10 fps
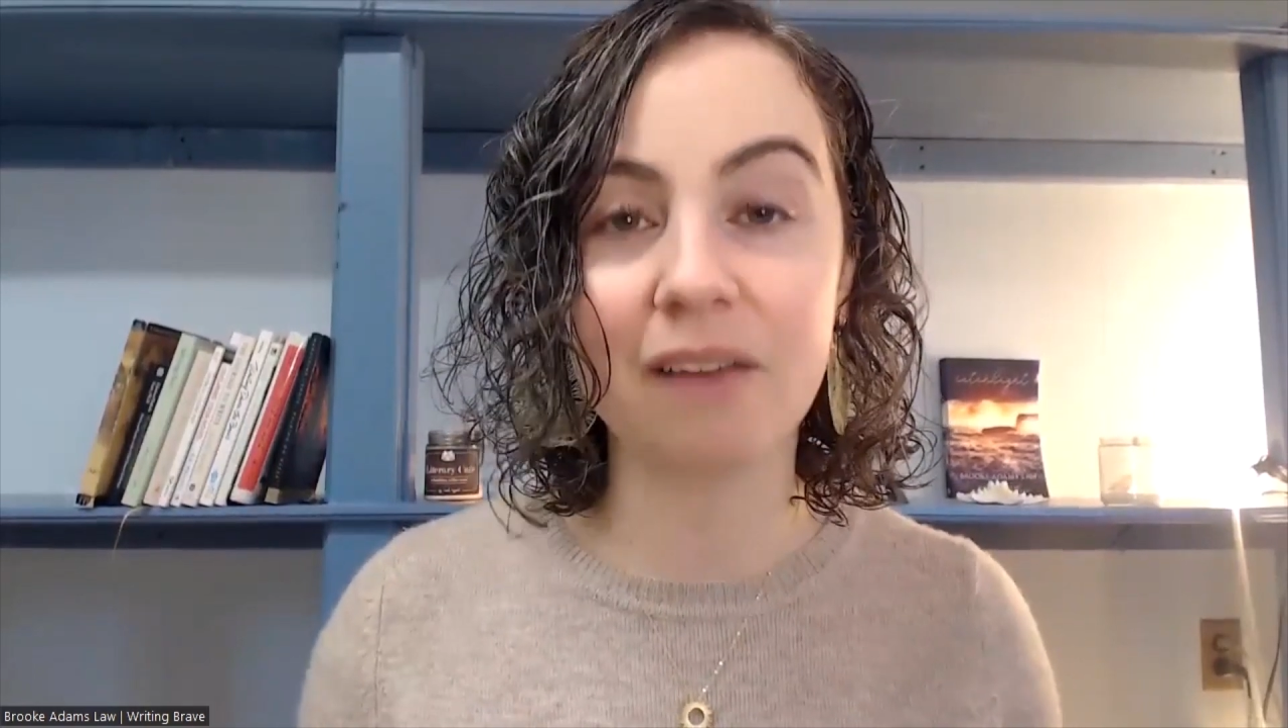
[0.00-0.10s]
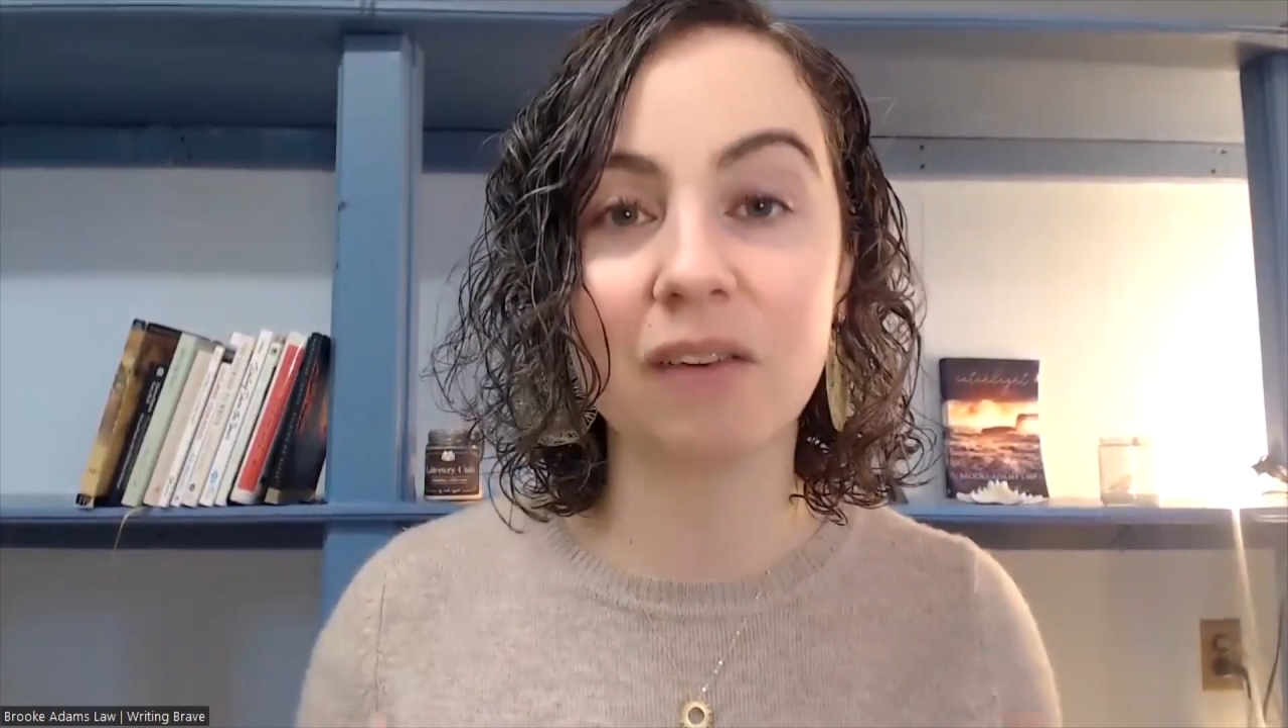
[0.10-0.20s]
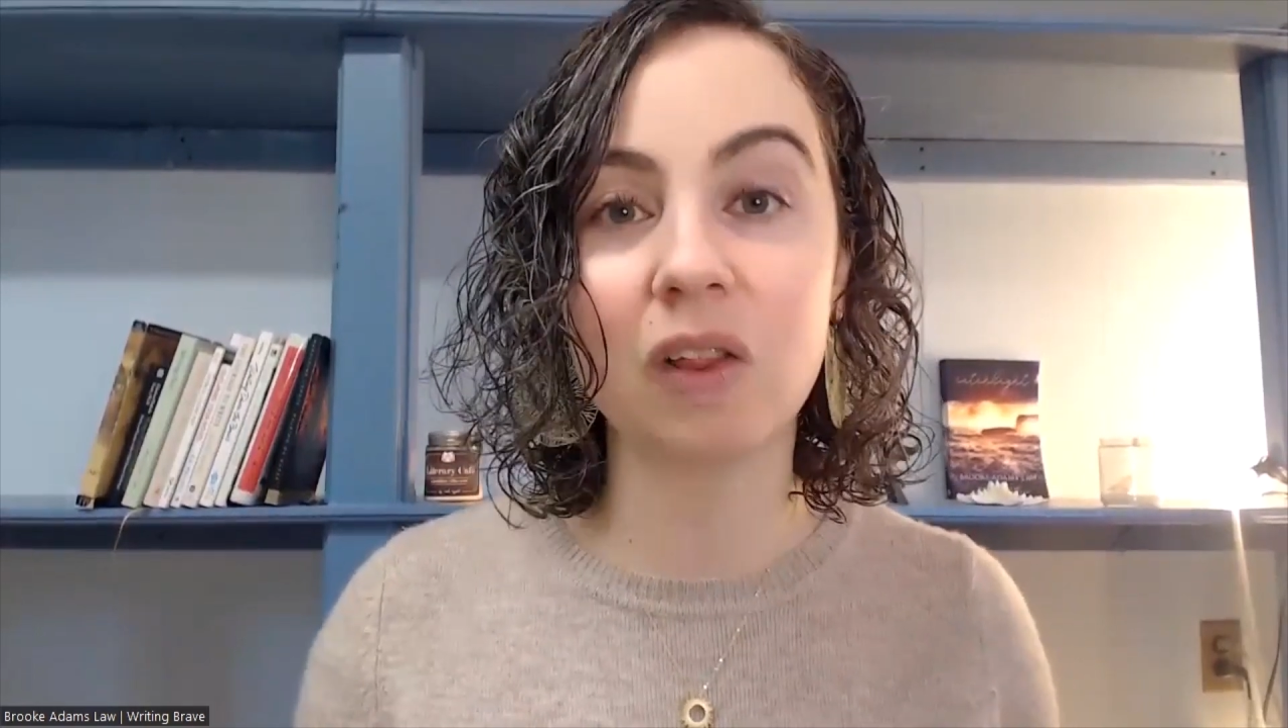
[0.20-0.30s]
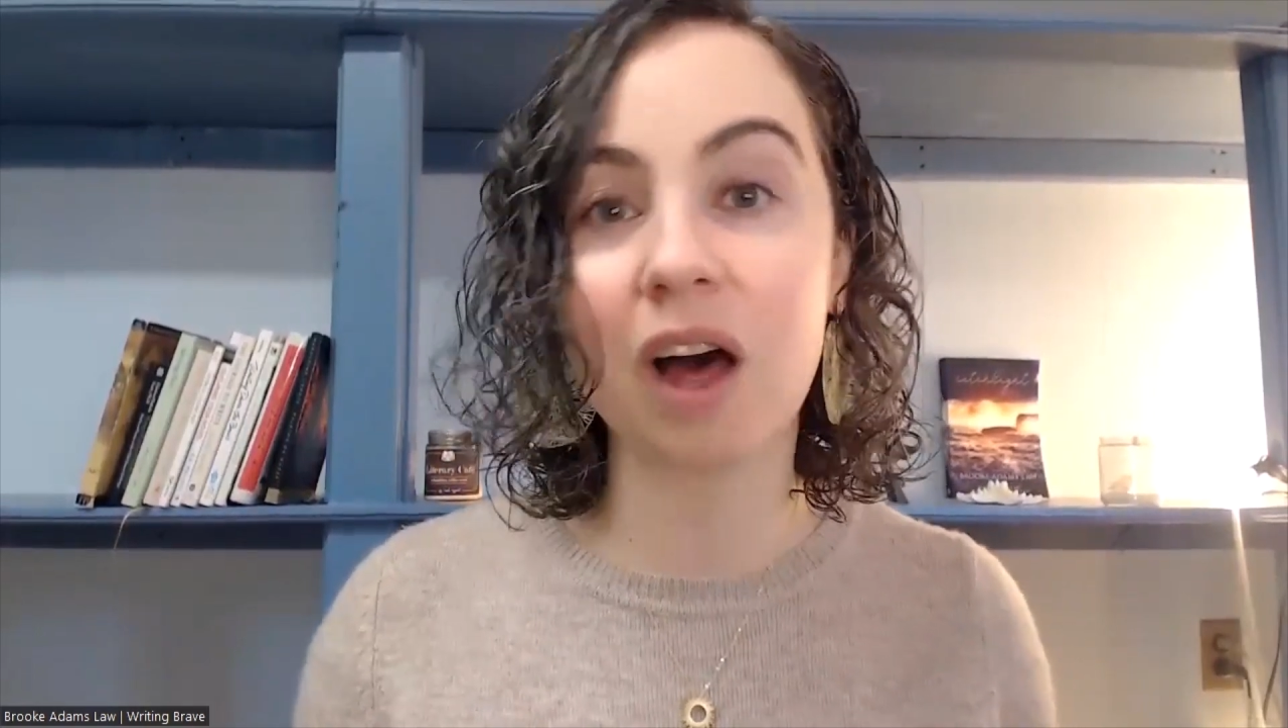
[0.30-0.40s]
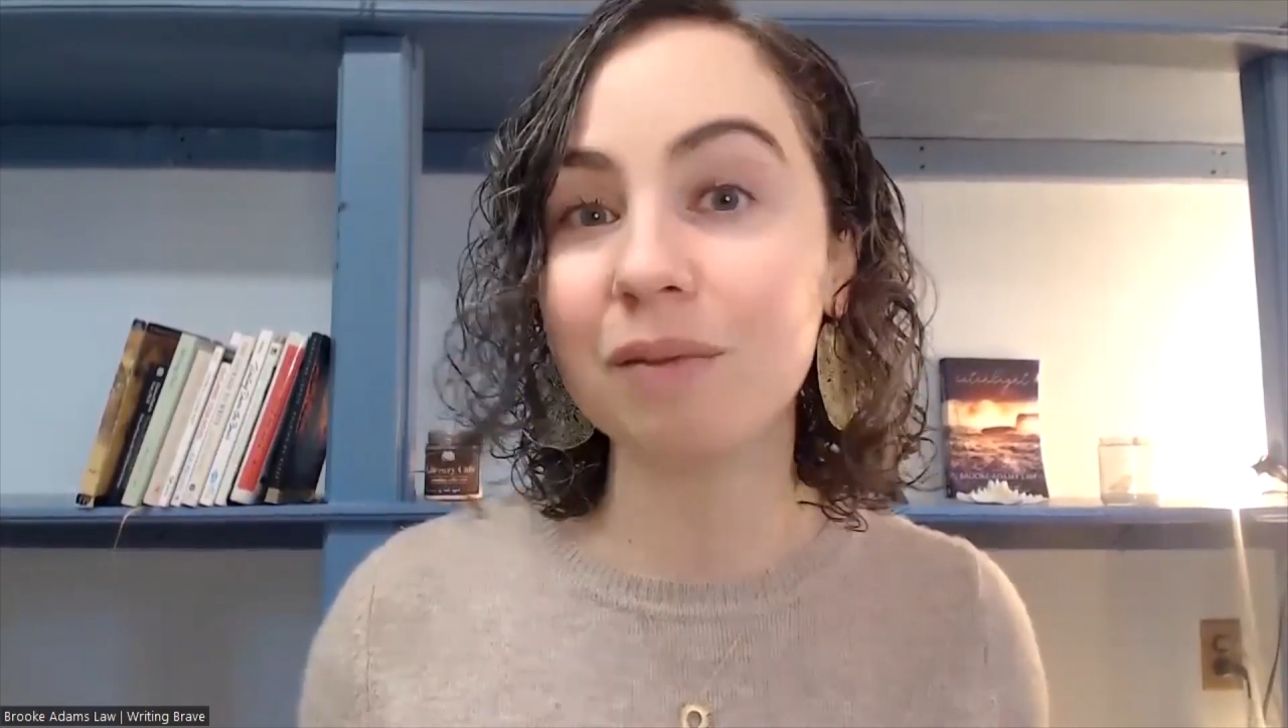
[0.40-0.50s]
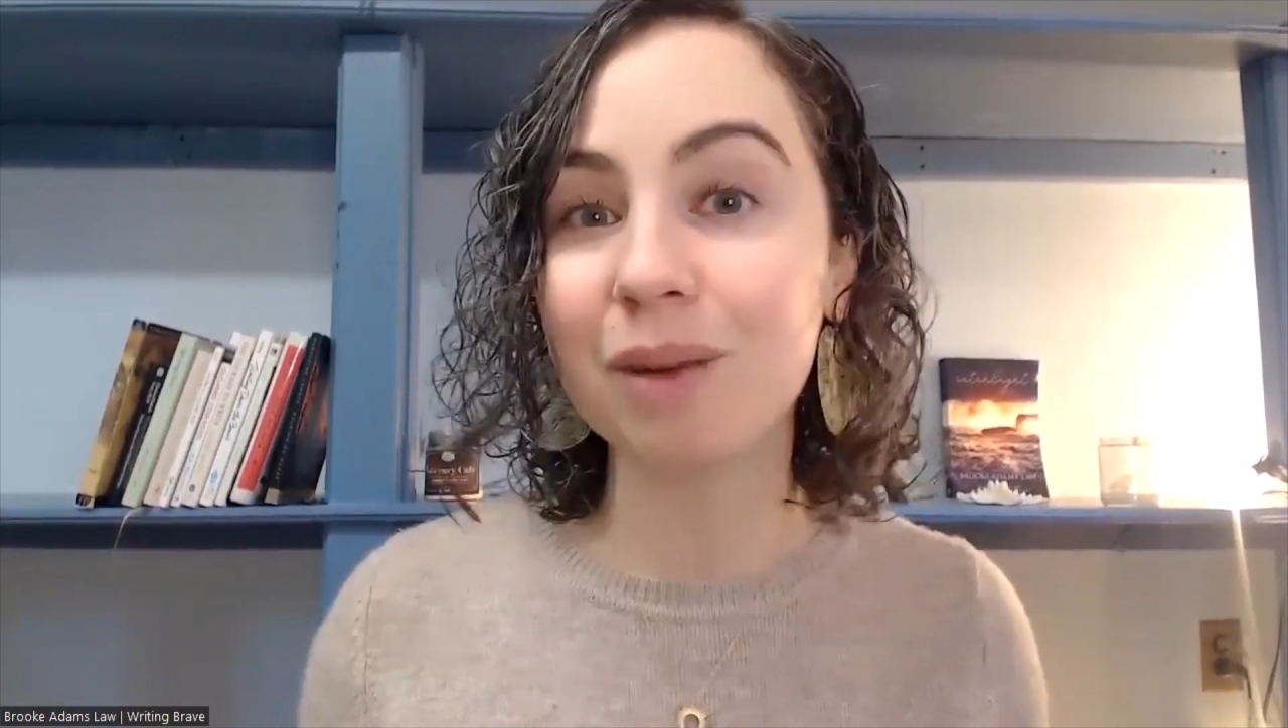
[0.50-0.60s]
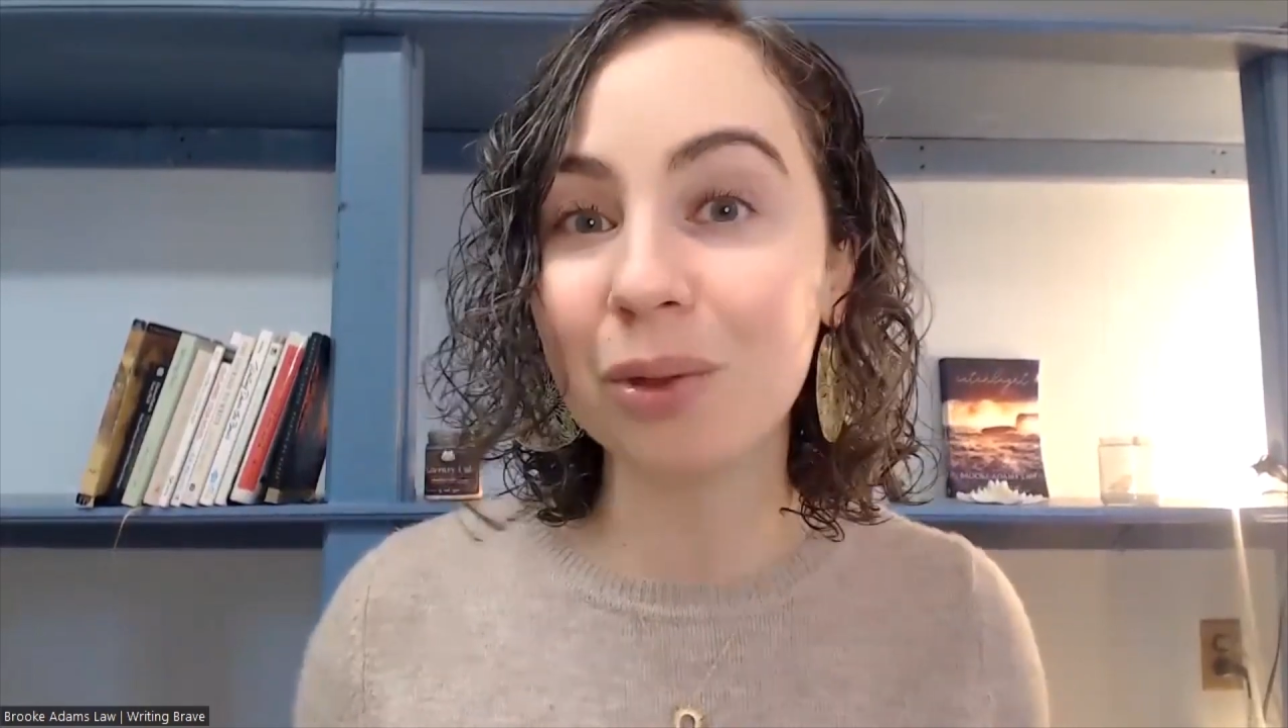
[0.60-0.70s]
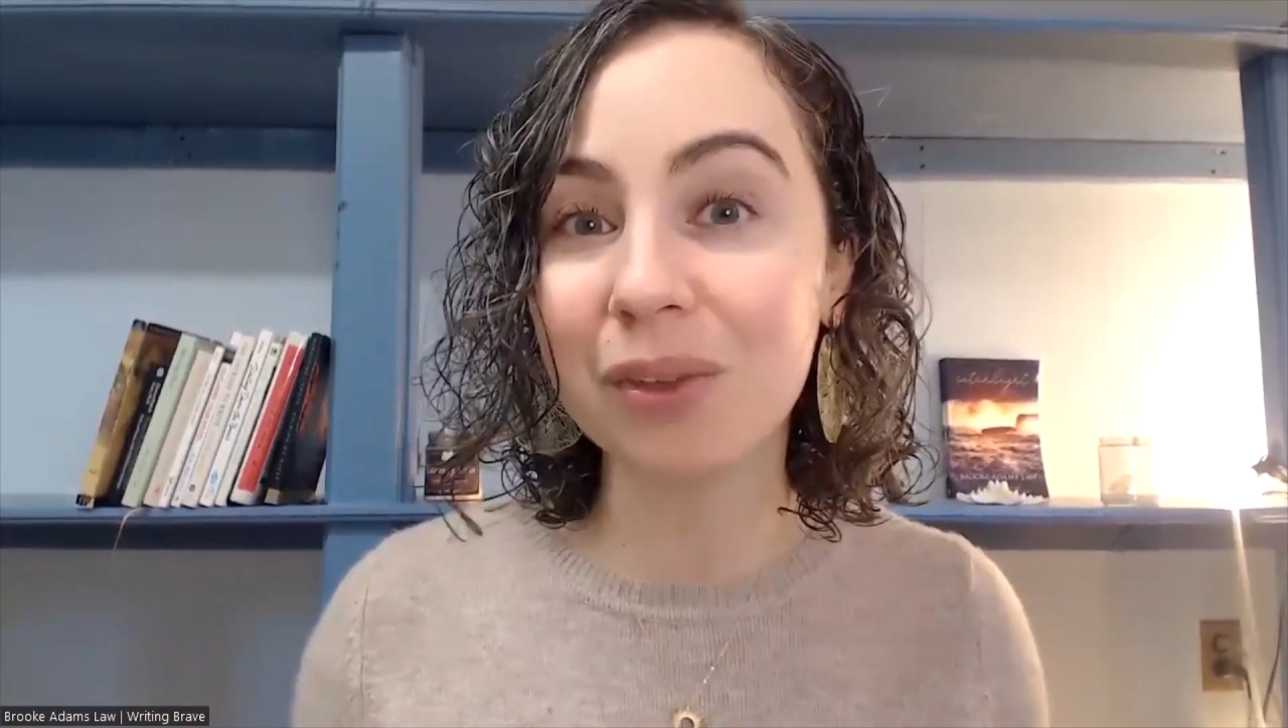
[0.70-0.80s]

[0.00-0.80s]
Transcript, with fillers: I have a lot of other